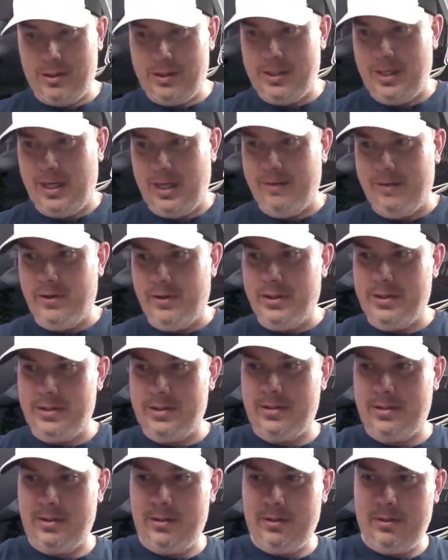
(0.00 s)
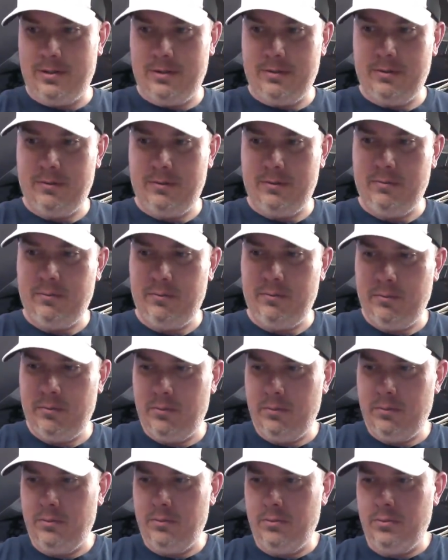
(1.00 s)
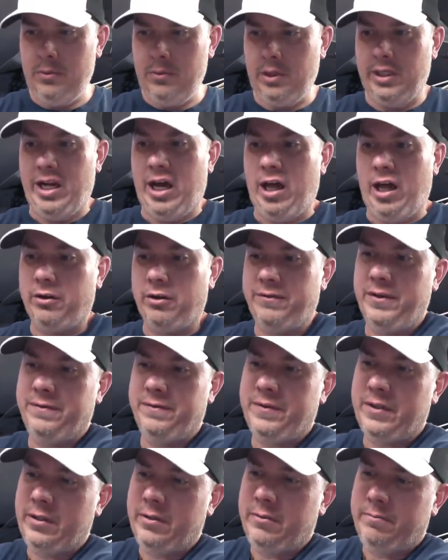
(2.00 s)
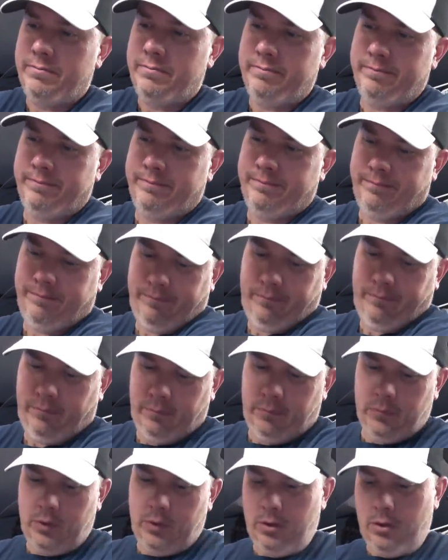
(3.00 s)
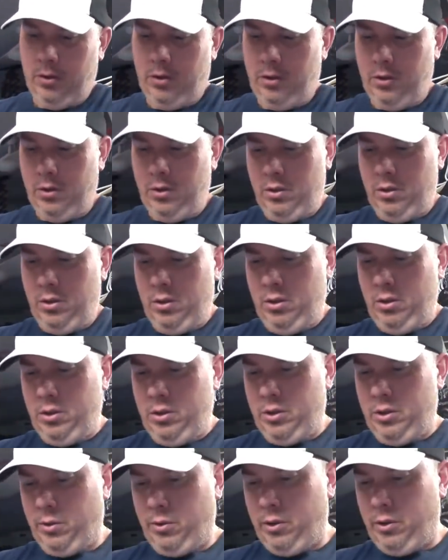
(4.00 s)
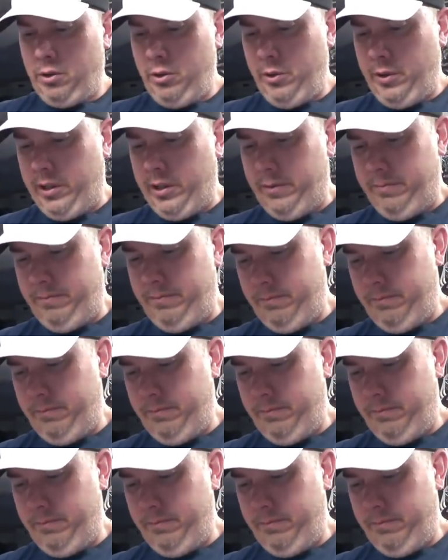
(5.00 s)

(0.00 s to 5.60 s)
to save us $1.50. So we're going to do it.